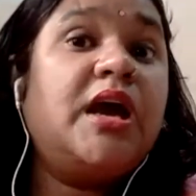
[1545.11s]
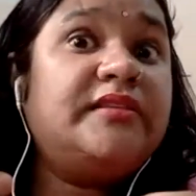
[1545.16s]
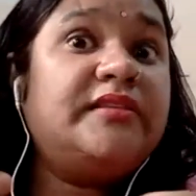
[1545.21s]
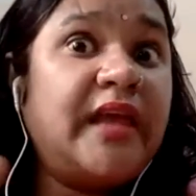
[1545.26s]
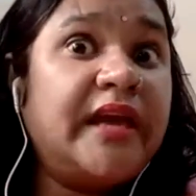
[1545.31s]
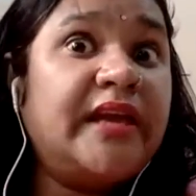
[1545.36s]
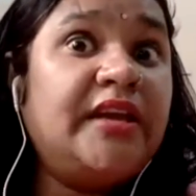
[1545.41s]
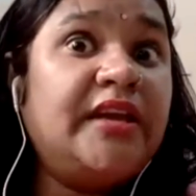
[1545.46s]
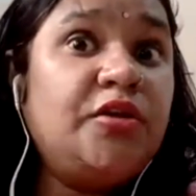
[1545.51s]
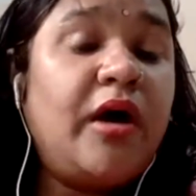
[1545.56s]

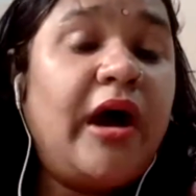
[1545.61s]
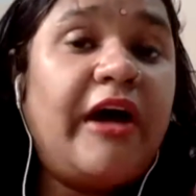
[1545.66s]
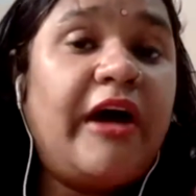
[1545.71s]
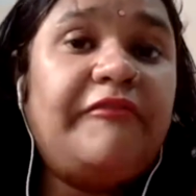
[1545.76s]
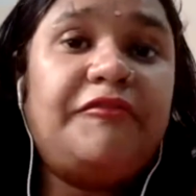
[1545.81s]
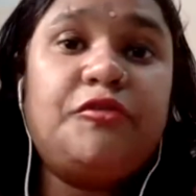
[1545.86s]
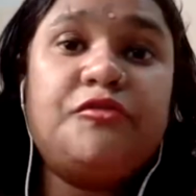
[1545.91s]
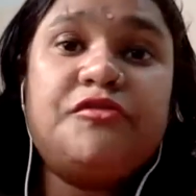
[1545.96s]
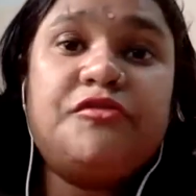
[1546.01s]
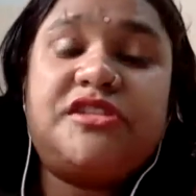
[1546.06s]
Then you
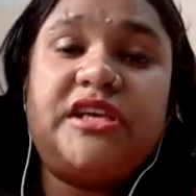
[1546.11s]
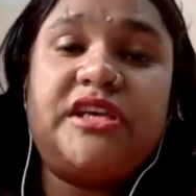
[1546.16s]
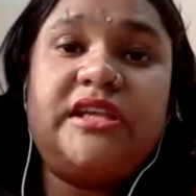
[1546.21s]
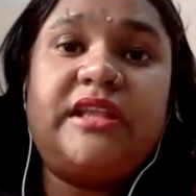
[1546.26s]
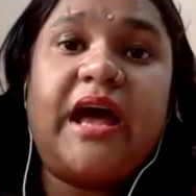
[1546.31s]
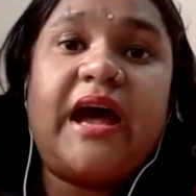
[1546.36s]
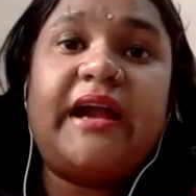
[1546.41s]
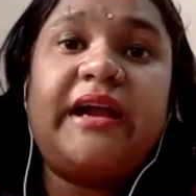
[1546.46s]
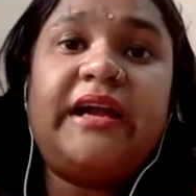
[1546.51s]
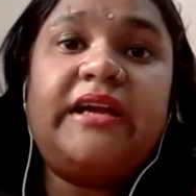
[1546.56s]
have to see
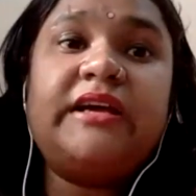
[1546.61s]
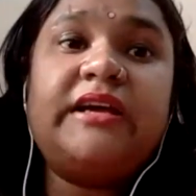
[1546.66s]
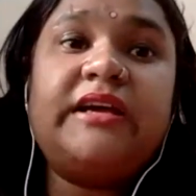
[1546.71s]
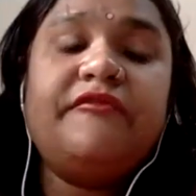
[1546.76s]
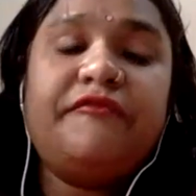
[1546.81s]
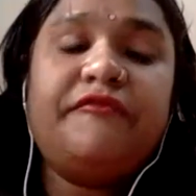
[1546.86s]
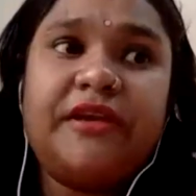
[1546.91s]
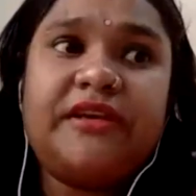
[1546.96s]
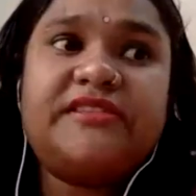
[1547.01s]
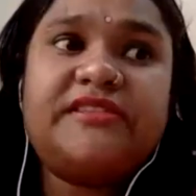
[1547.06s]
that,
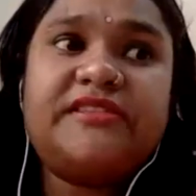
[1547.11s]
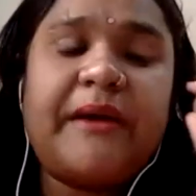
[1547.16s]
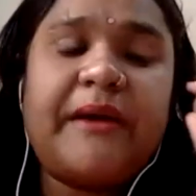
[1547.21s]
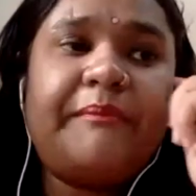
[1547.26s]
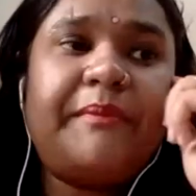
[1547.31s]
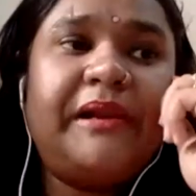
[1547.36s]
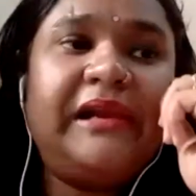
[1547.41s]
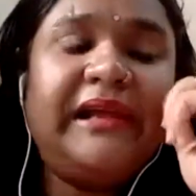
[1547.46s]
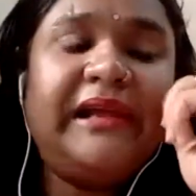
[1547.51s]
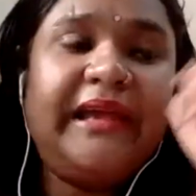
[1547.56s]
for
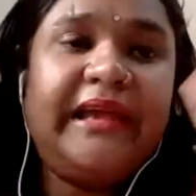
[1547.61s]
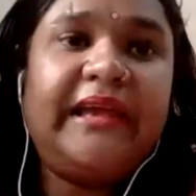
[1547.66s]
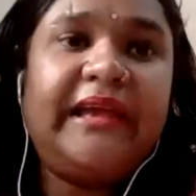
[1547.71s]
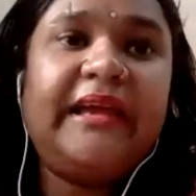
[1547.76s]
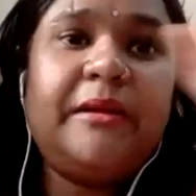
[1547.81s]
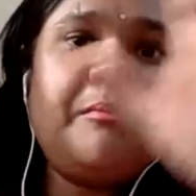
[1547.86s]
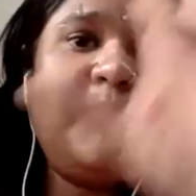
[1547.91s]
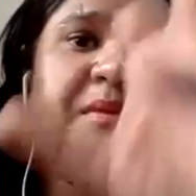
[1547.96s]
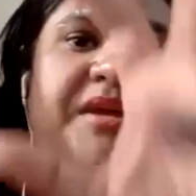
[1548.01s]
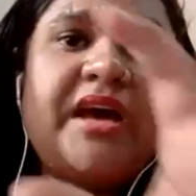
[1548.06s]
example, A
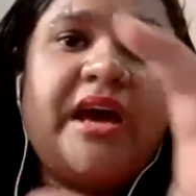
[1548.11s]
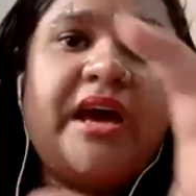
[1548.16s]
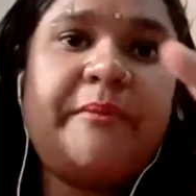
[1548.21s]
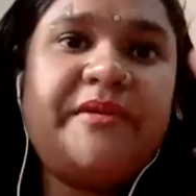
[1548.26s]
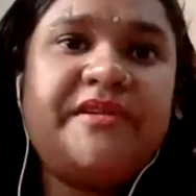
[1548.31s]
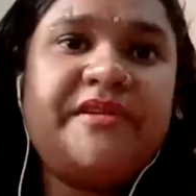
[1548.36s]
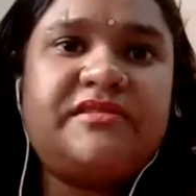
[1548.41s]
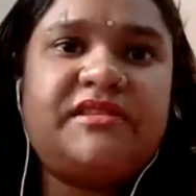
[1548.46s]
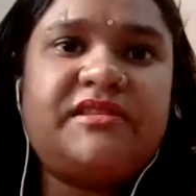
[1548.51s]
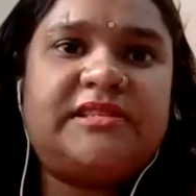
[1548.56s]
and B are
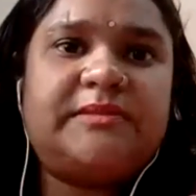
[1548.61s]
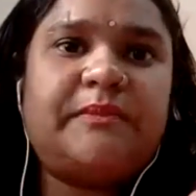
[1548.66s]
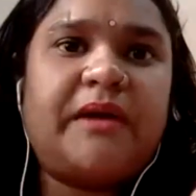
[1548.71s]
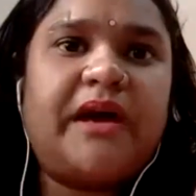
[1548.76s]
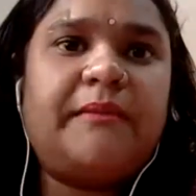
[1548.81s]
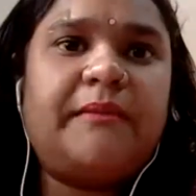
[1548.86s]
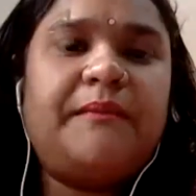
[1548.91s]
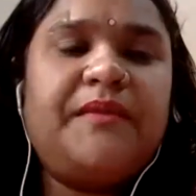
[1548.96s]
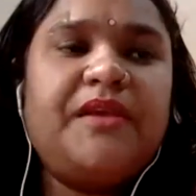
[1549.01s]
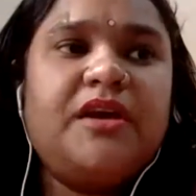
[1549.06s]

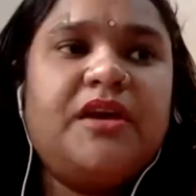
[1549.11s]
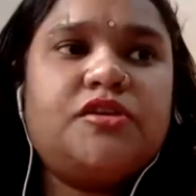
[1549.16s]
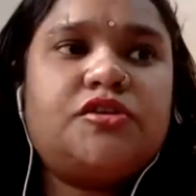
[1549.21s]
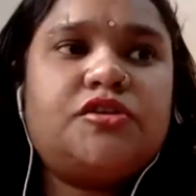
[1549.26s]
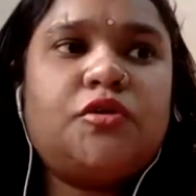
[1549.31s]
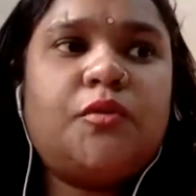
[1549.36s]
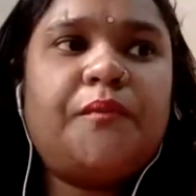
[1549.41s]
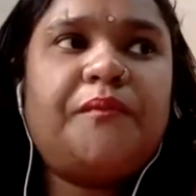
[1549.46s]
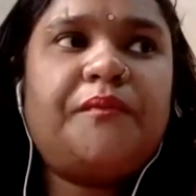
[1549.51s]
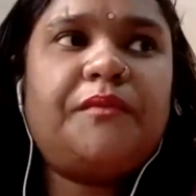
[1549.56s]
businessmen,
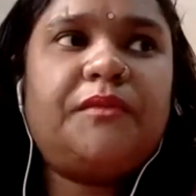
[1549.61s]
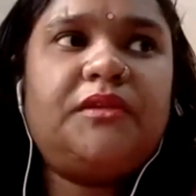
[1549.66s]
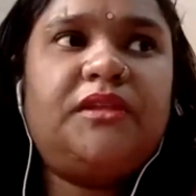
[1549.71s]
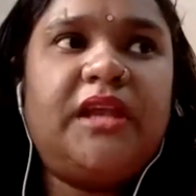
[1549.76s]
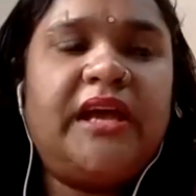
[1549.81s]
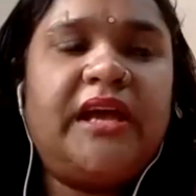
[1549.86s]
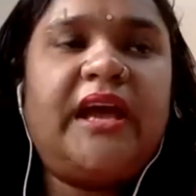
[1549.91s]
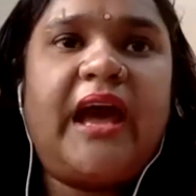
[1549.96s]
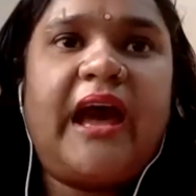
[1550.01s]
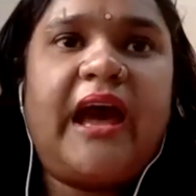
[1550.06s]
so
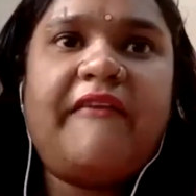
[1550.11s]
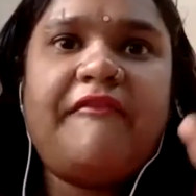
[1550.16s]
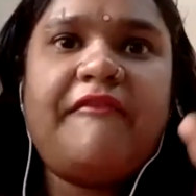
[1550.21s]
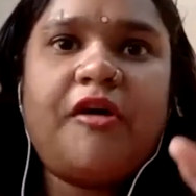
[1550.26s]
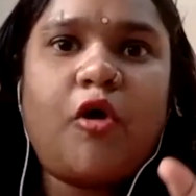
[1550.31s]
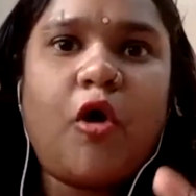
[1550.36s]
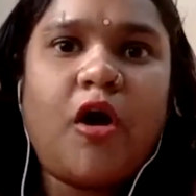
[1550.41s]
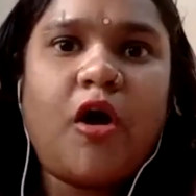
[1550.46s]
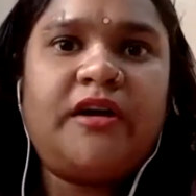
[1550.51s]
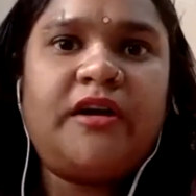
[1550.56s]
they have a
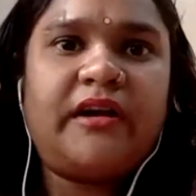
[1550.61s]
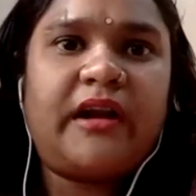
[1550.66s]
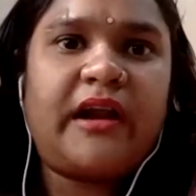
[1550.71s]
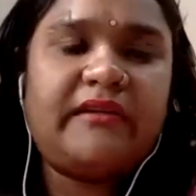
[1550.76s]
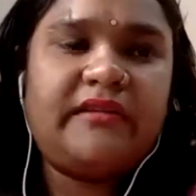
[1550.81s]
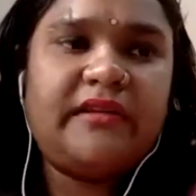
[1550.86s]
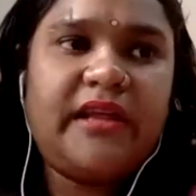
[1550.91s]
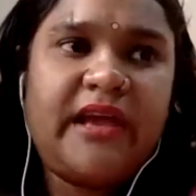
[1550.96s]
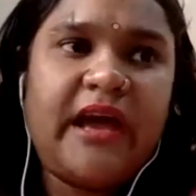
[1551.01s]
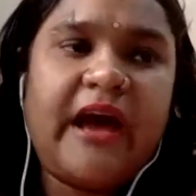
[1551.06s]

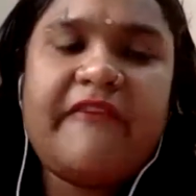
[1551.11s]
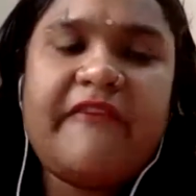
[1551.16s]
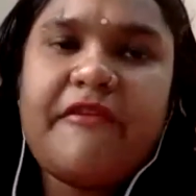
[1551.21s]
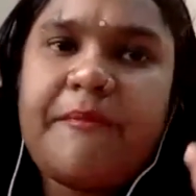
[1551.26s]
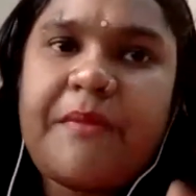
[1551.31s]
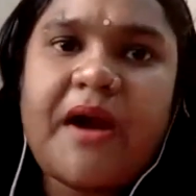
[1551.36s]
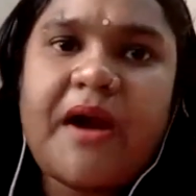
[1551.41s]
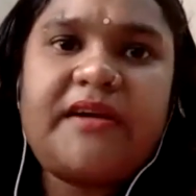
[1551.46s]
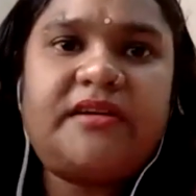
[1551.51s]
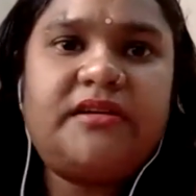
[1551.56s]
contract, they have a
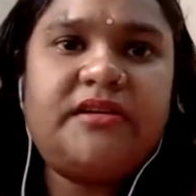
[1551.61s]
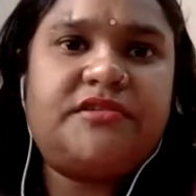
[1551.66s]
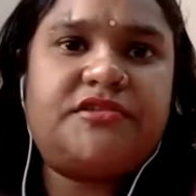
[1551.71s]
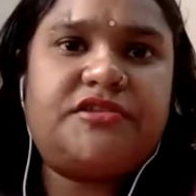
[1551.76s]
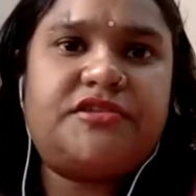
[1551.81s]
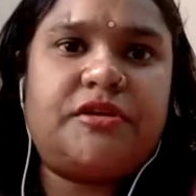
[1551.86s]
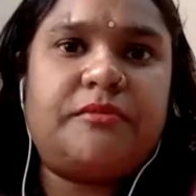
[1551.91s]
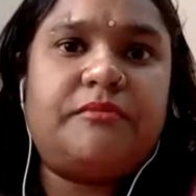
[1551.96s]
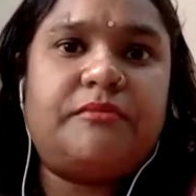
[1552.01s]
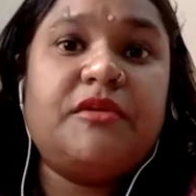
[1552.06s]

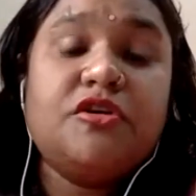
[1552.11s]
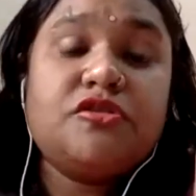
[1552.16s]
partnership.